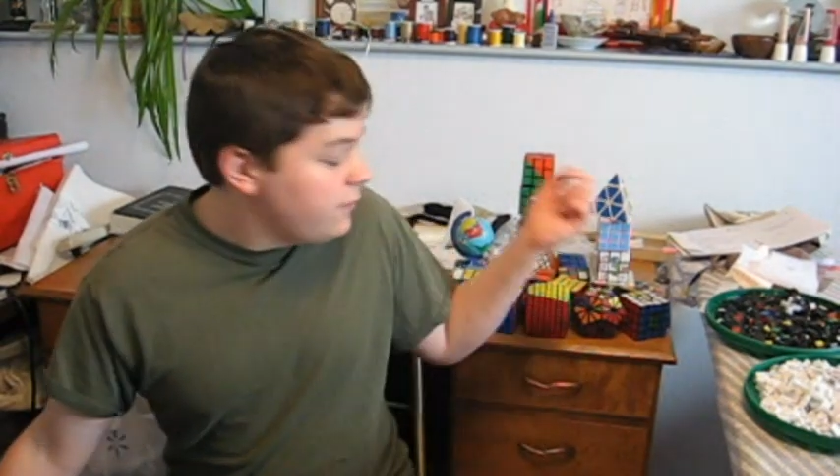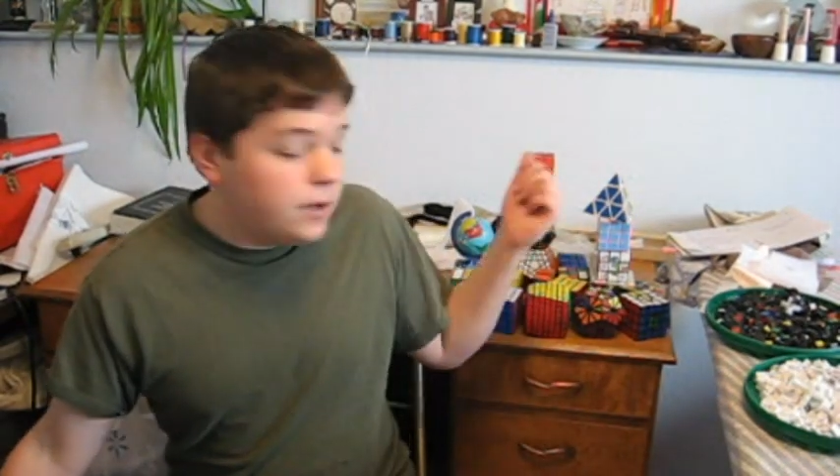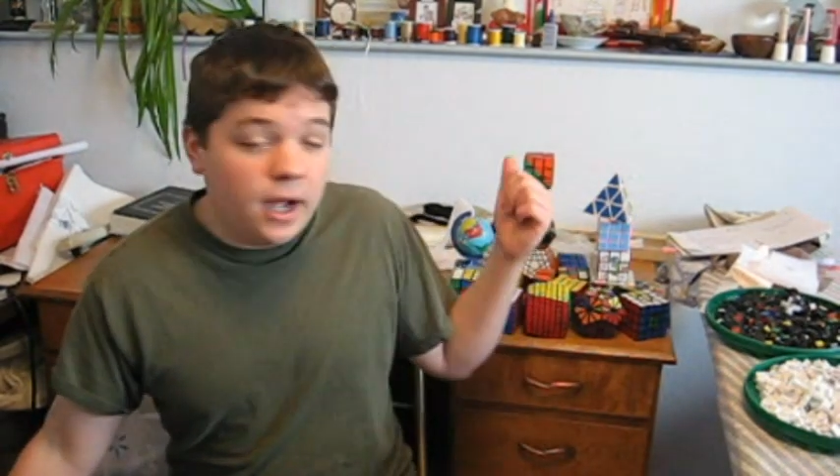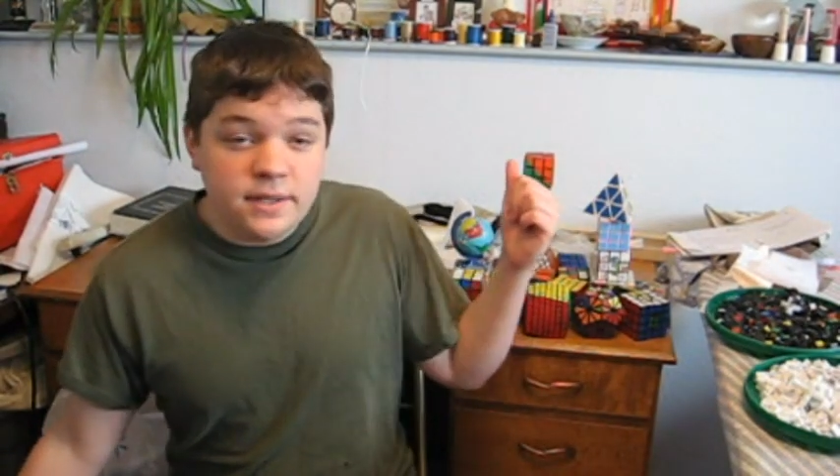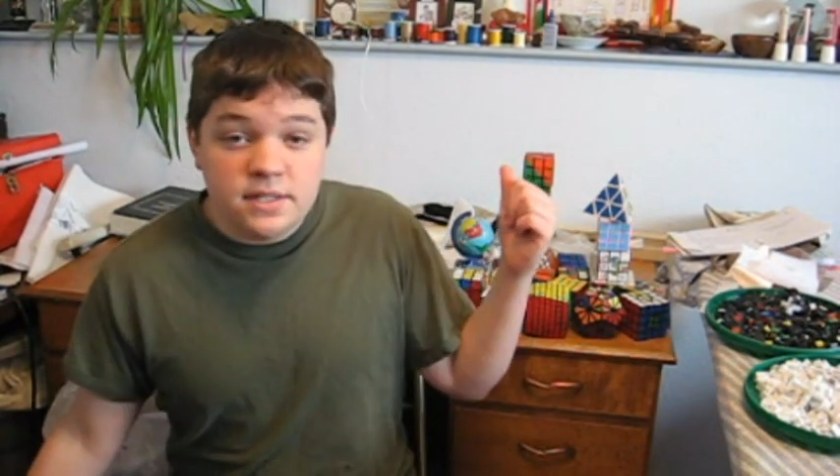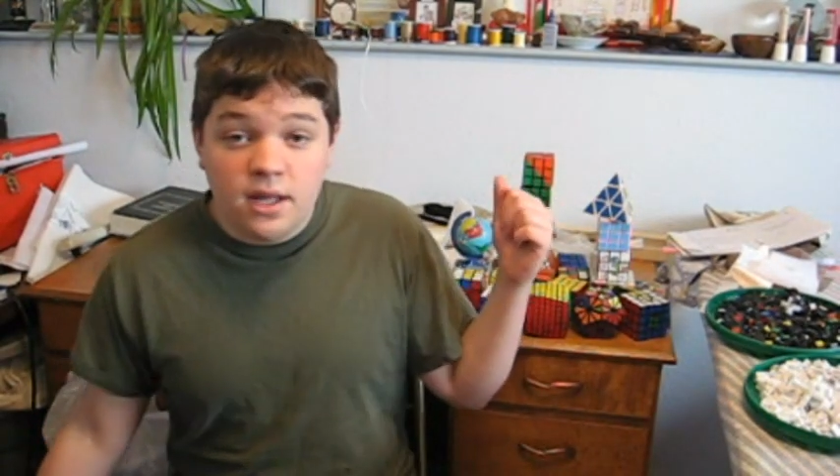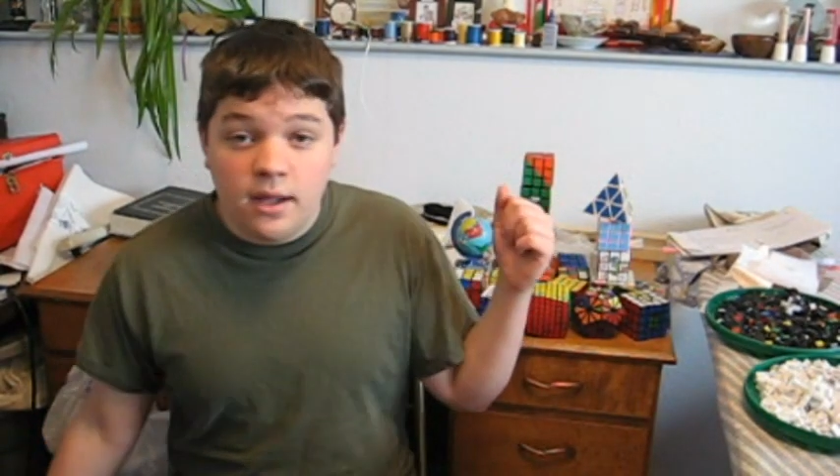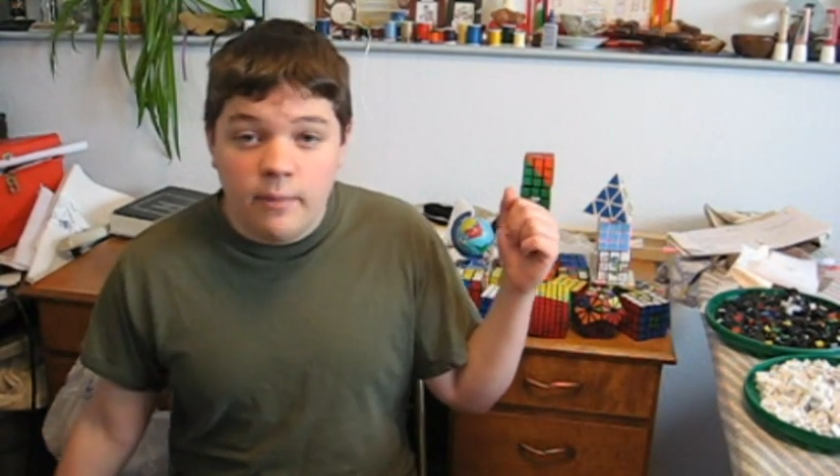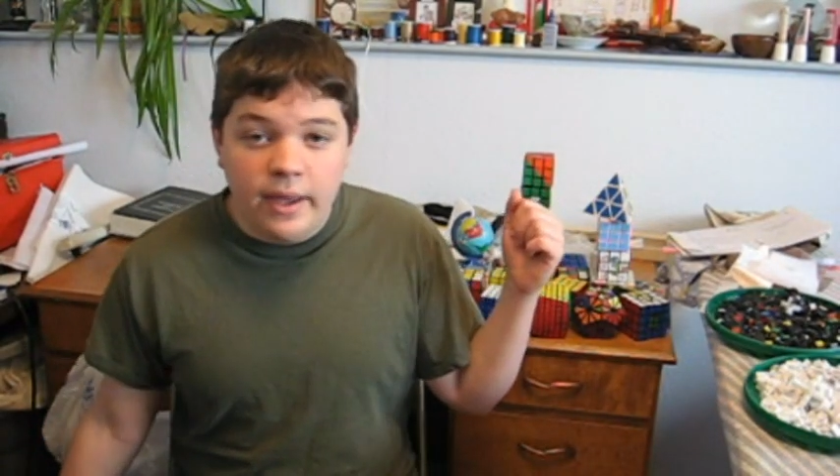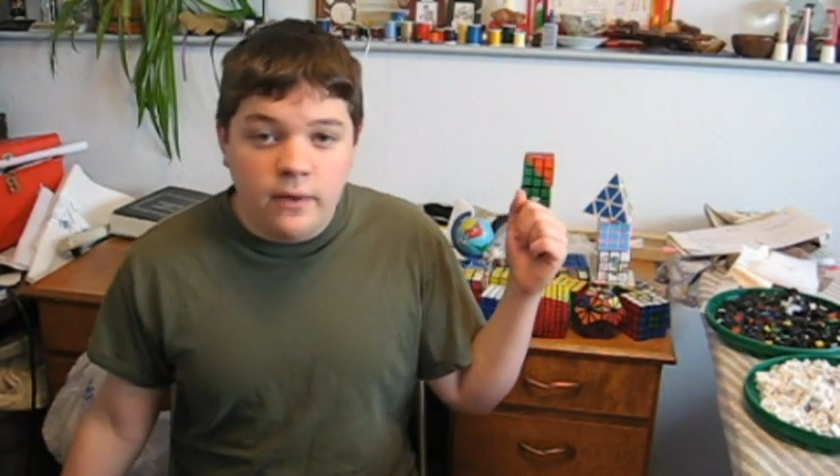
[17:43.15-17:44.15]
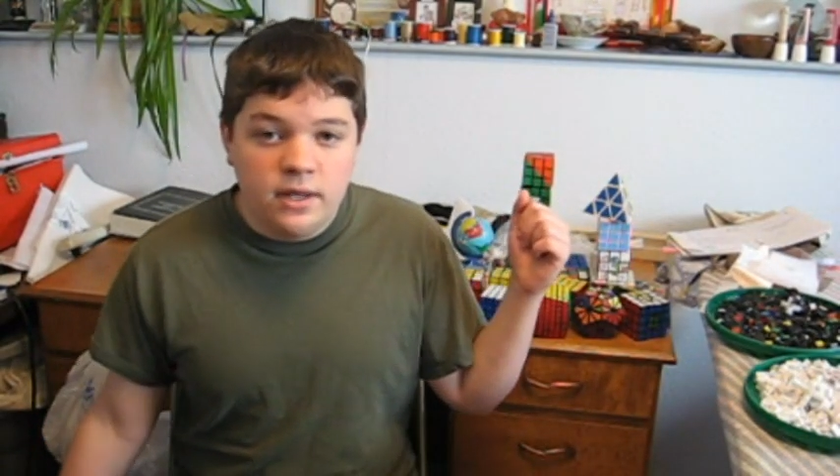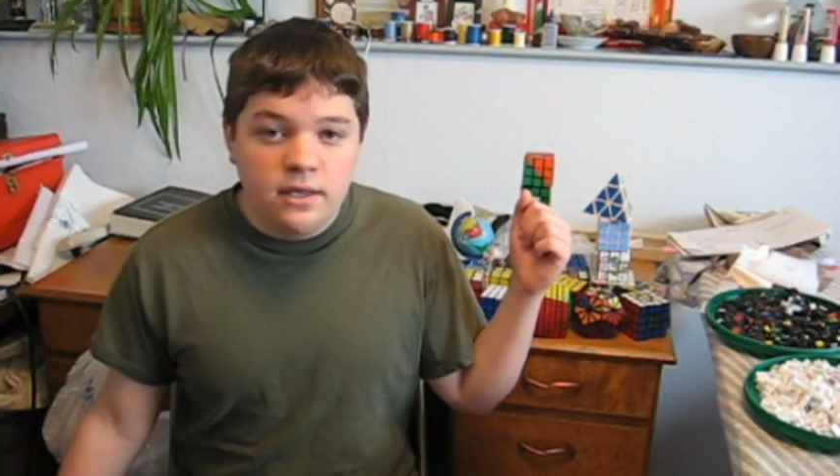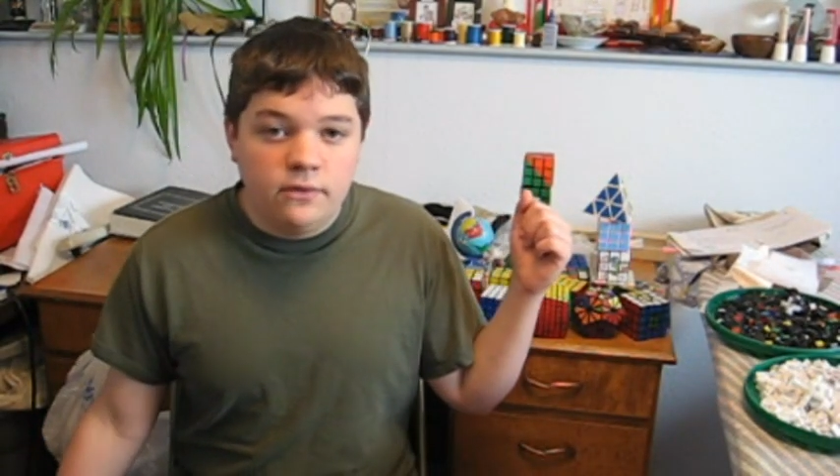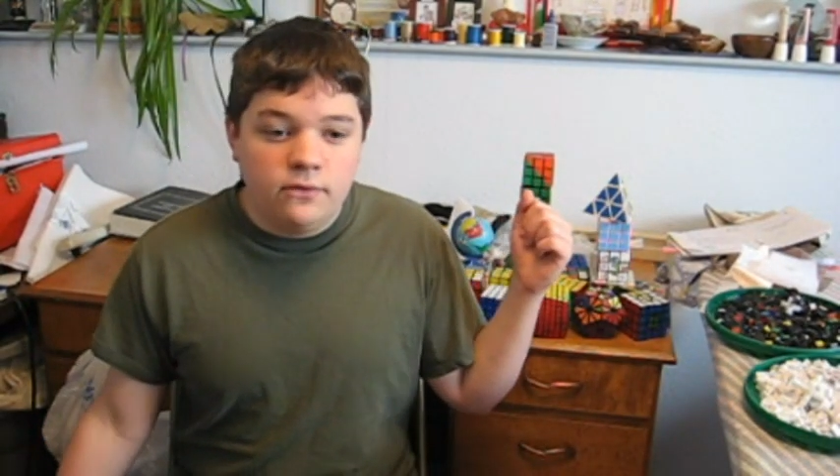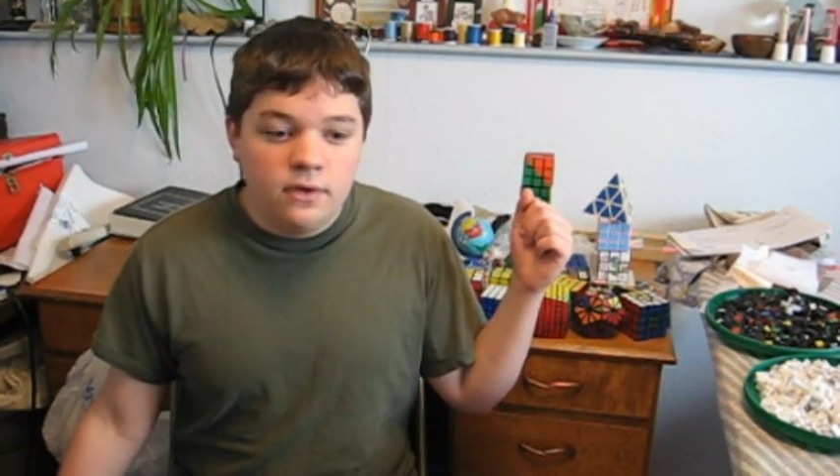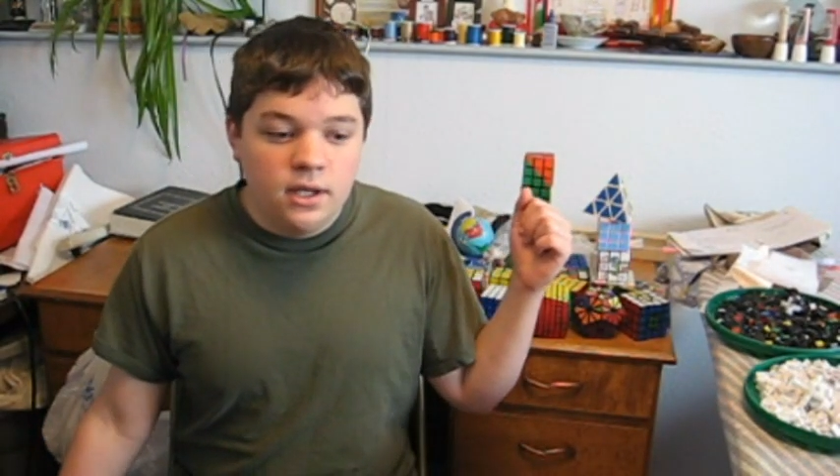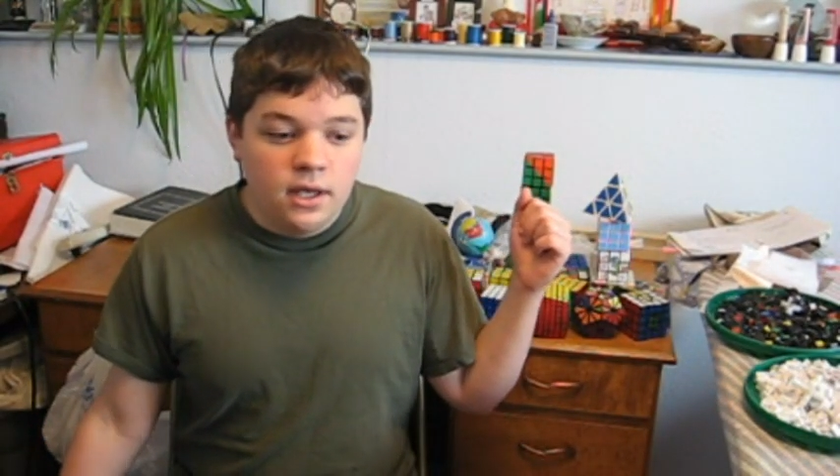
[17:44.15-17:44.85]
forgot to talk about is